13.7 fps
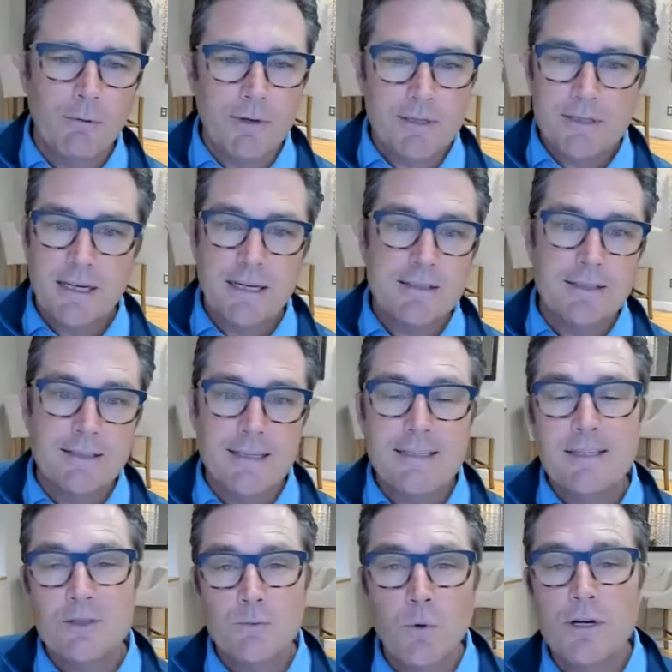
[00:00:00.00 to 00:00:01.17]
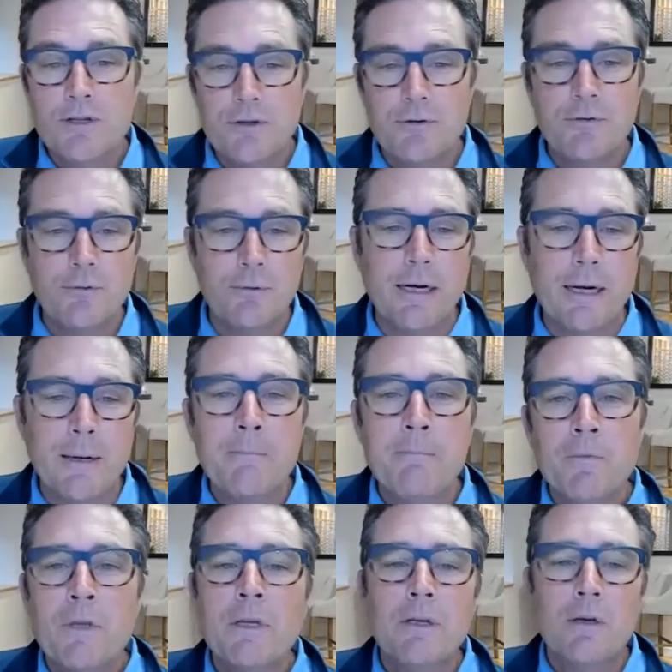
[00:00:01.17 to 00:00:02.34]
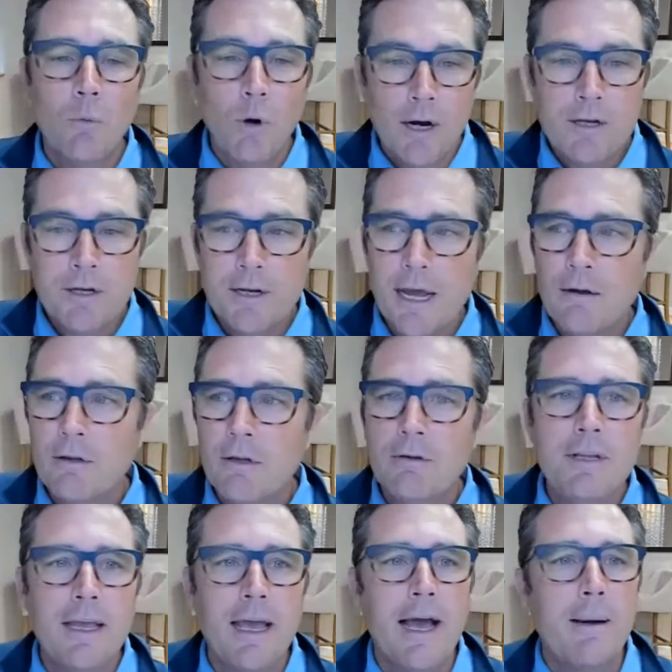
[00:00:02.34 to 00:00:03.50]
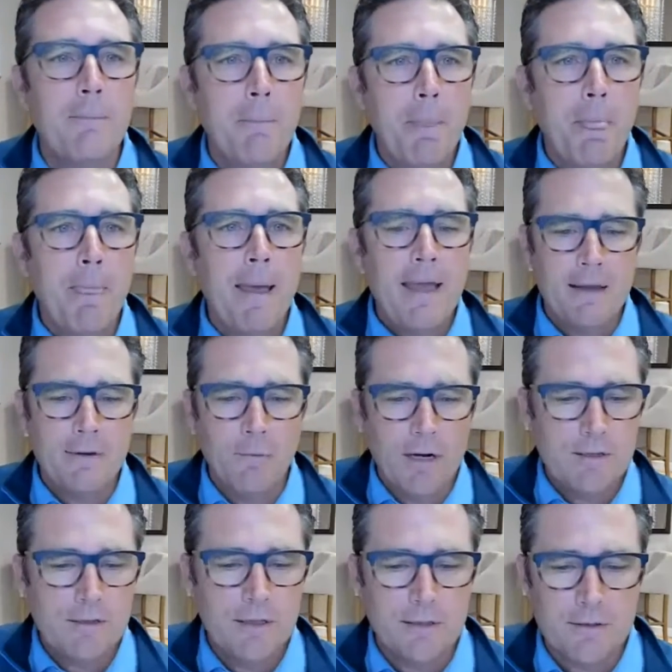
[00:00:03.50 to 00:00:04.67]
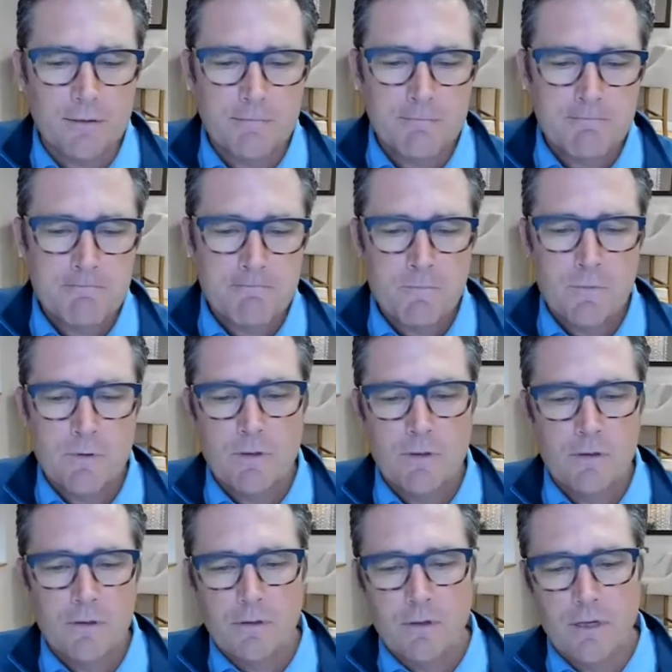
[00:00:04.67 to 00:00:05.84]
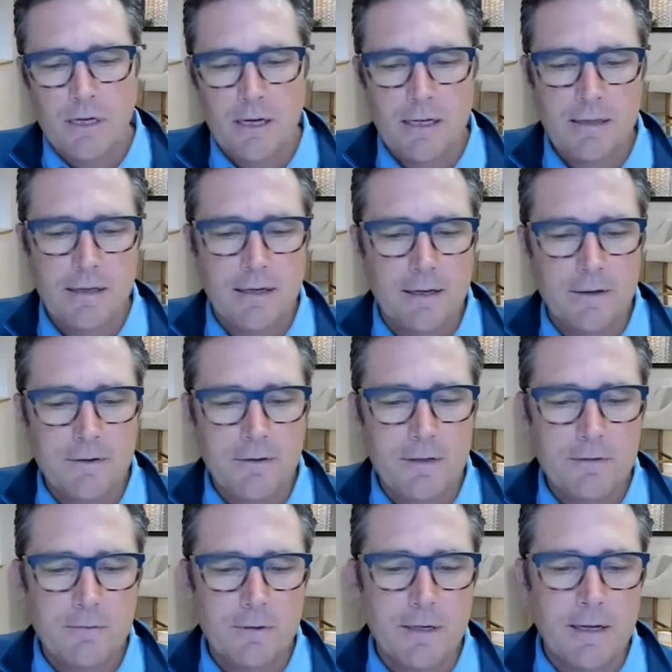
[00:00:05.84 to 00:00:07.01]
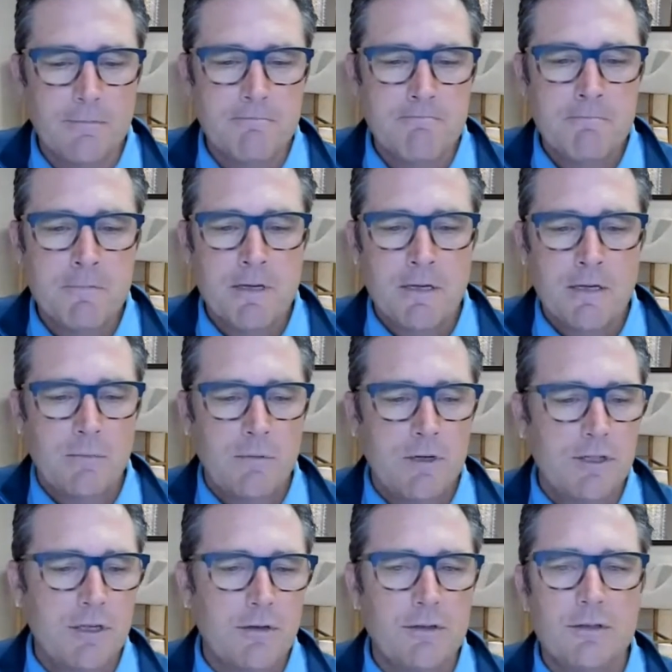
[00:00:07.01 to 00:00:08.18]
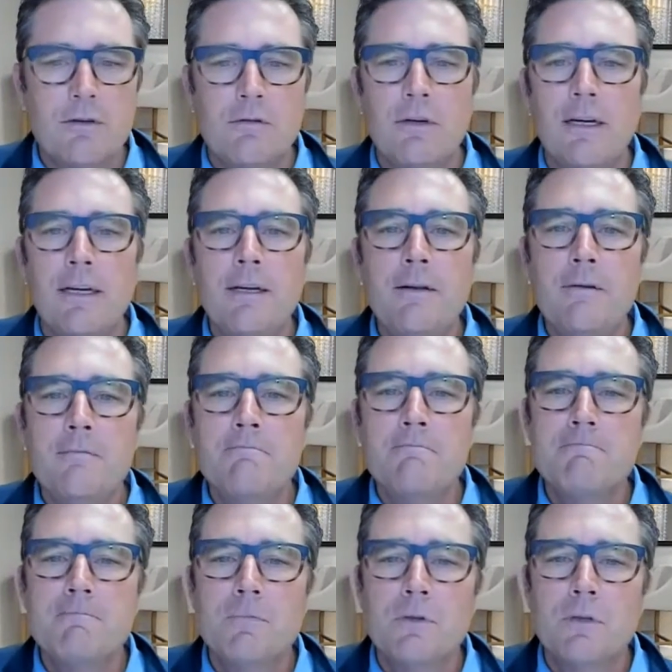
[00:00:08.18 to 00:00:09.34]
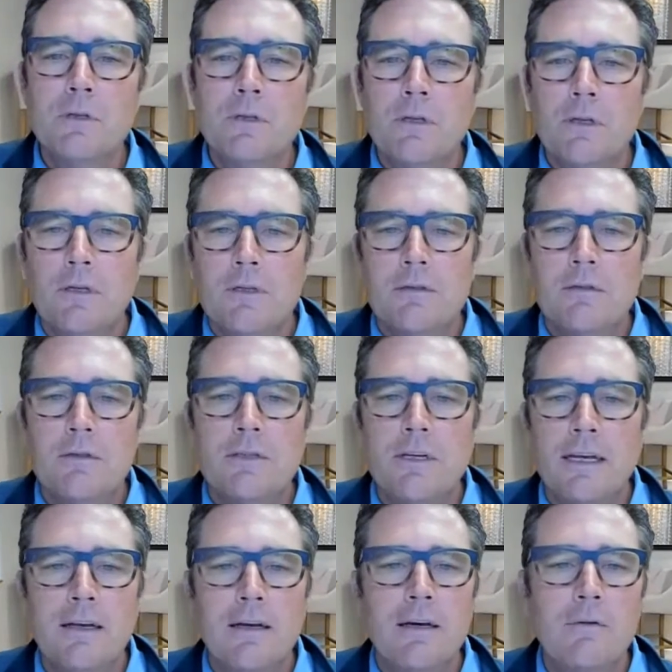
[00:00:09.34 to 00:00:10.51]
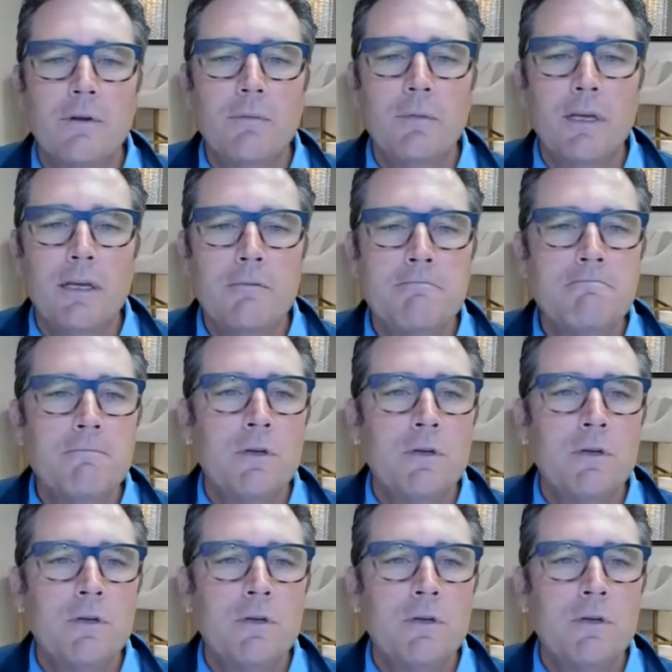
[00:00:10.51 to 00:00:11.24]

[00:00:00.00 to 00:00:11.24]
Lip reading: We say it's as easy as 1, 2, 3. 1, you download the app. Hey, watch this. I think I can do this one now. I'm going to share a screen. So just hang on with me.